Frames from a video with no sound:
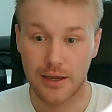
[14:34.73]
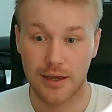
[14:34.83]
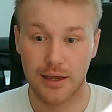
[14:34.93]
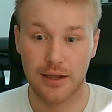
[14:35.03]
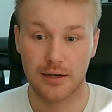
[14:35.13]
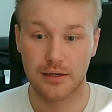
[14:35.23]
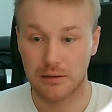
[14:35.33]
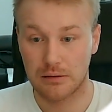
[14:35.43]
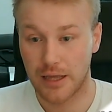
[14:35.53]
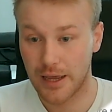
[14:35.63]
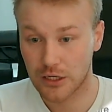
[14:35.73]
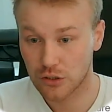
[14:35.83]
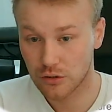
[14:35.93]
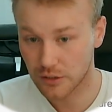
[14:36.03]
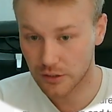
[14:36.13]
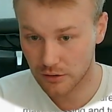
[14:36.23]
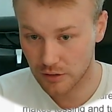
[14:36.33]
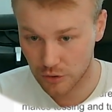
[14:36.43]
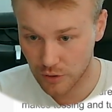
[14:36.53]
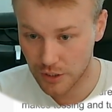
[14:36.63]
and actually
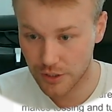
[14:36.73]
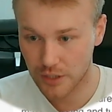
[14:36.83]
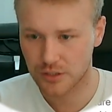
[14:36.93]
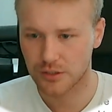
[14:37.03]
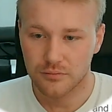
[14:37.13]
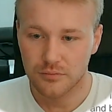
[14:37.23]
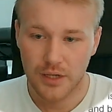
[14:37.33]
it really does it.